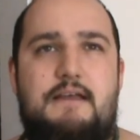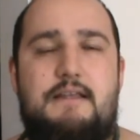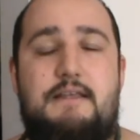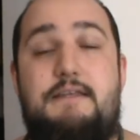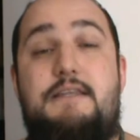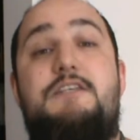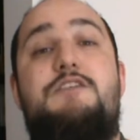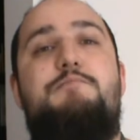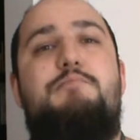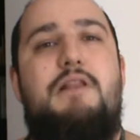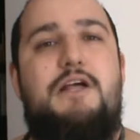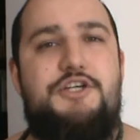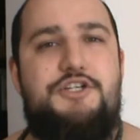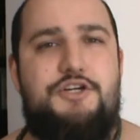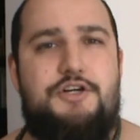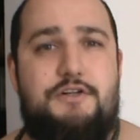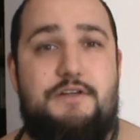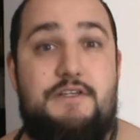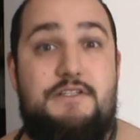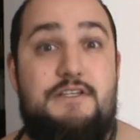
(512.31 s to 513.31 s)
displeasure.
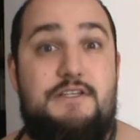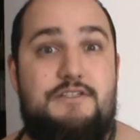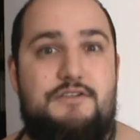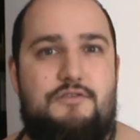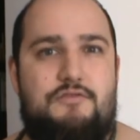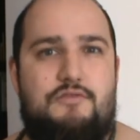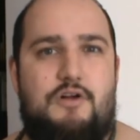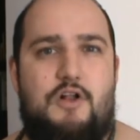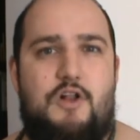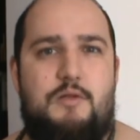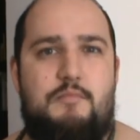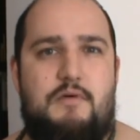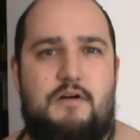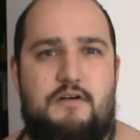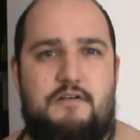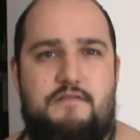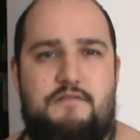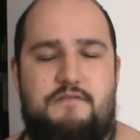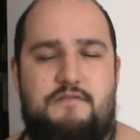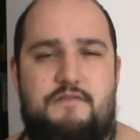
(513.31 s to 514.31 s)
This is a realm
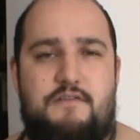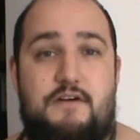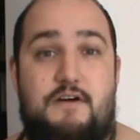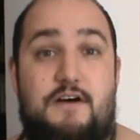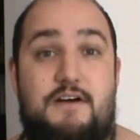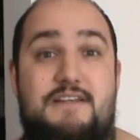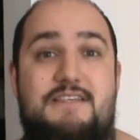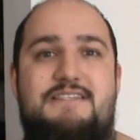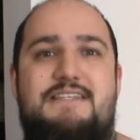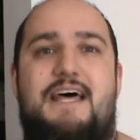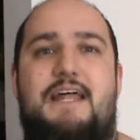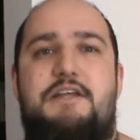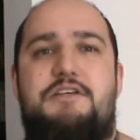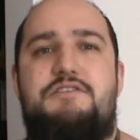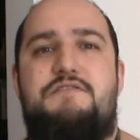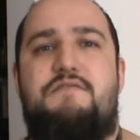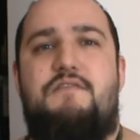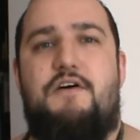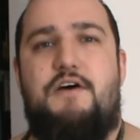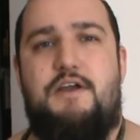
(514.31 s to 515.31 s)
of
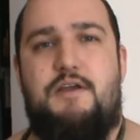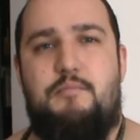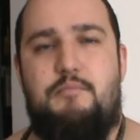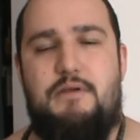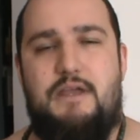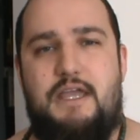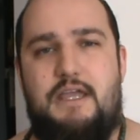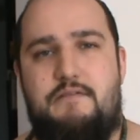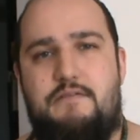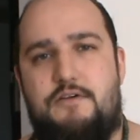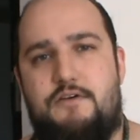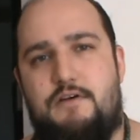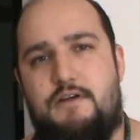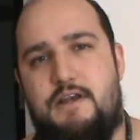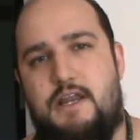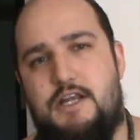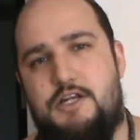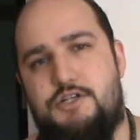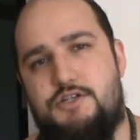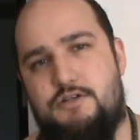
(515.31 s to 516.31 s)
unsatisfying behavior in
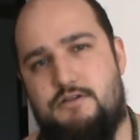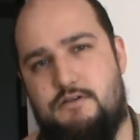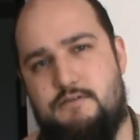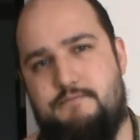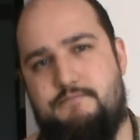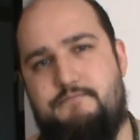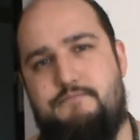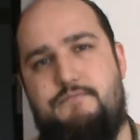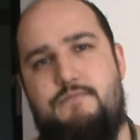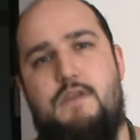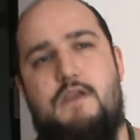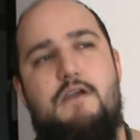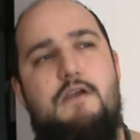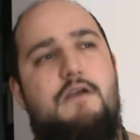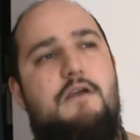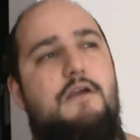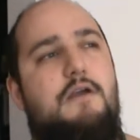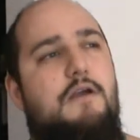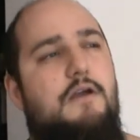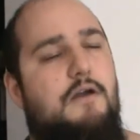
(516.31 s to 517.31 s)
nature.
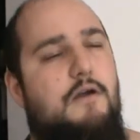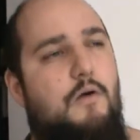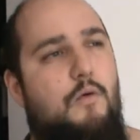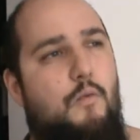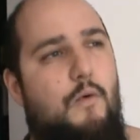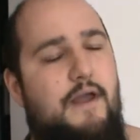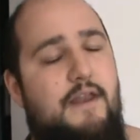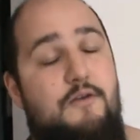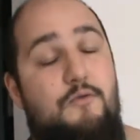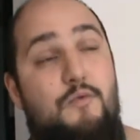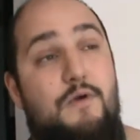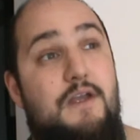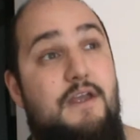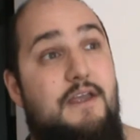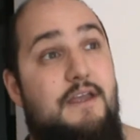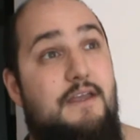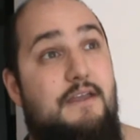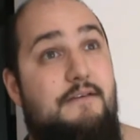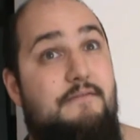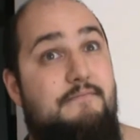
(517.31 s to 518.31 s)
When
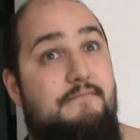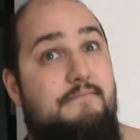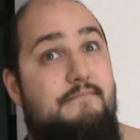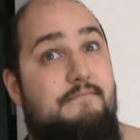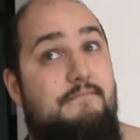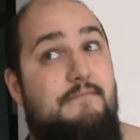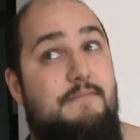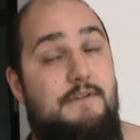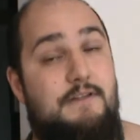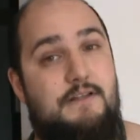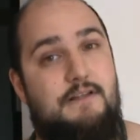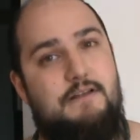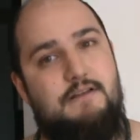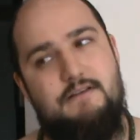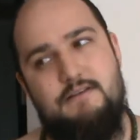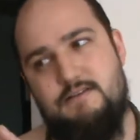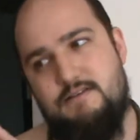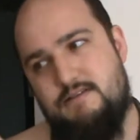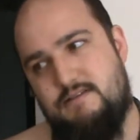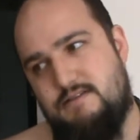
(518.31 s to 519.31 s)
we
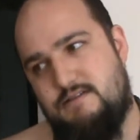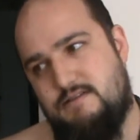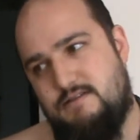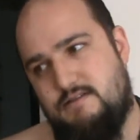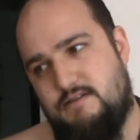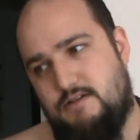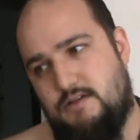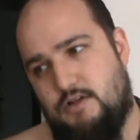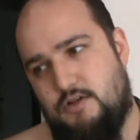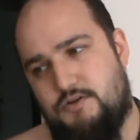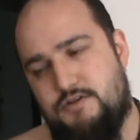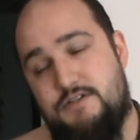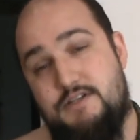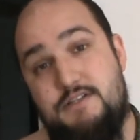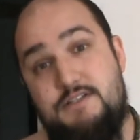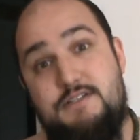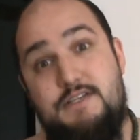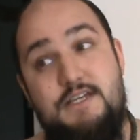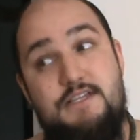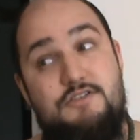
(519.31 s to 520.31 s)
learn to
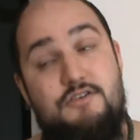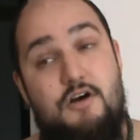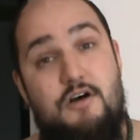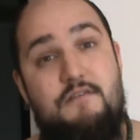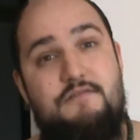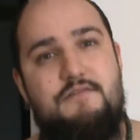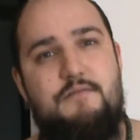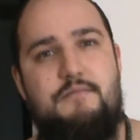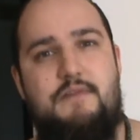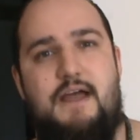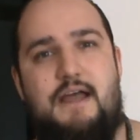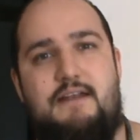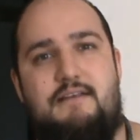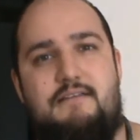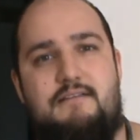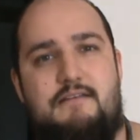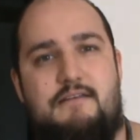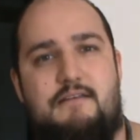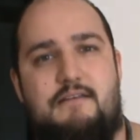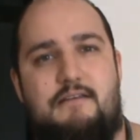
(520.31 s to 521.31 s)
cease off from
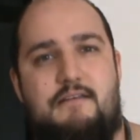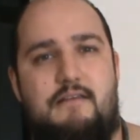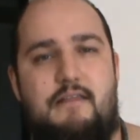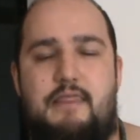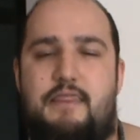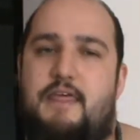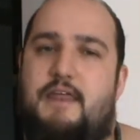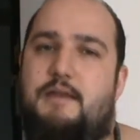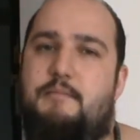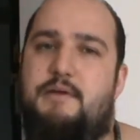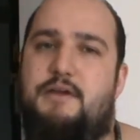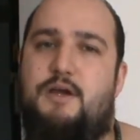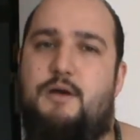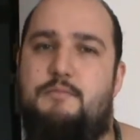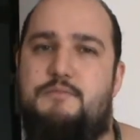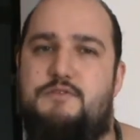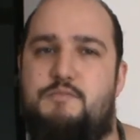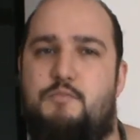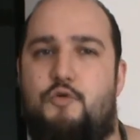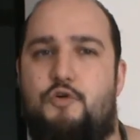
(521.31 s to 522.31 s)
that, then it
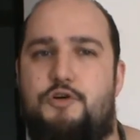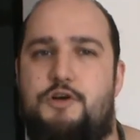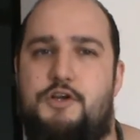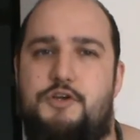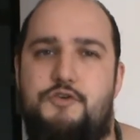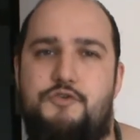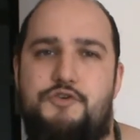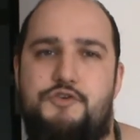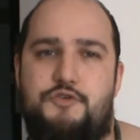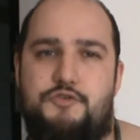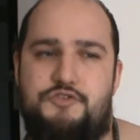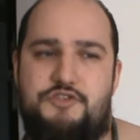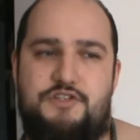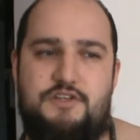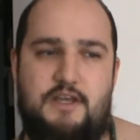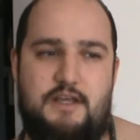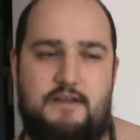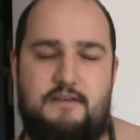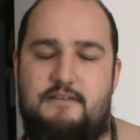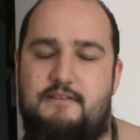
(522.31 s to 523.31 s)
becomes more in a neutral
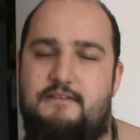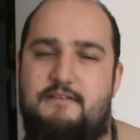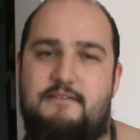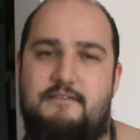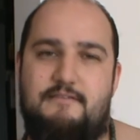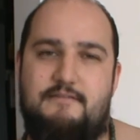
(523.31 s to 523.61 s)
state.